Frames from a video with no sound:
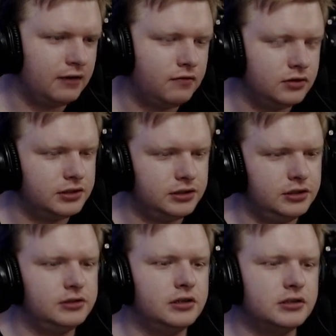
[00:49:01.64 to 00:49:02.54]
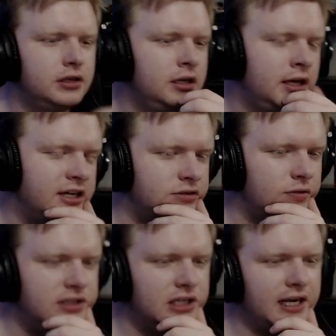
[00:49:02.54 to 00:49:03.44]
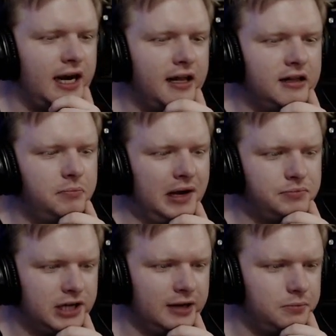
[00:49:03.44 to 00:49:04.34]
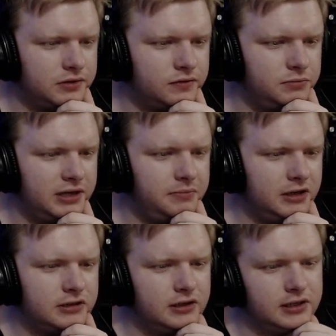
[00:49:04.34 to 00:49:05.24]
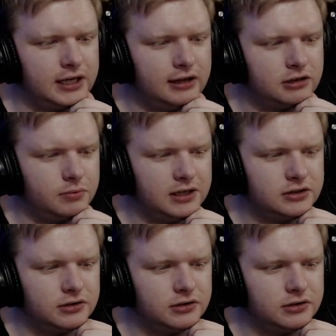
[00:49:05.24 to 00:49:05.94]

Forces uses, as well as the color map tables from dimming certain colors based on